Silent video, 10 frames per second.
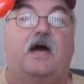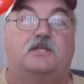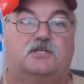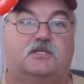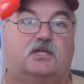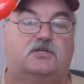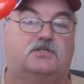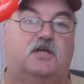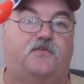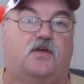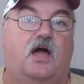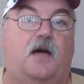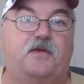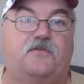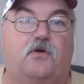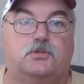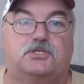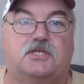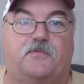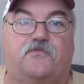And just get yourself a copy of
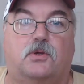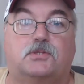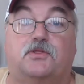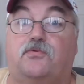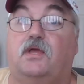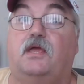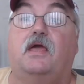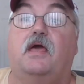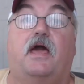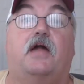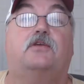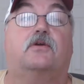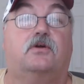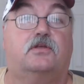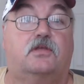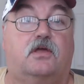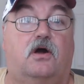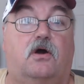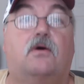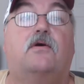UltraSeps version 3, and you're good to
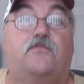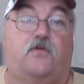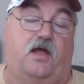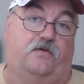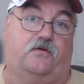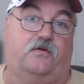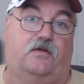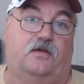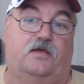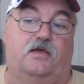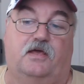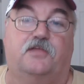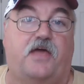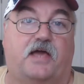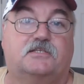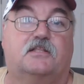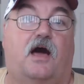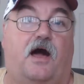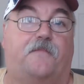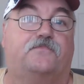go forever. Thanks a
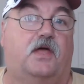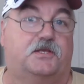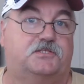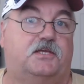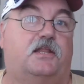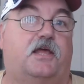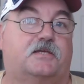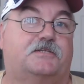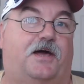lot. I'll see you next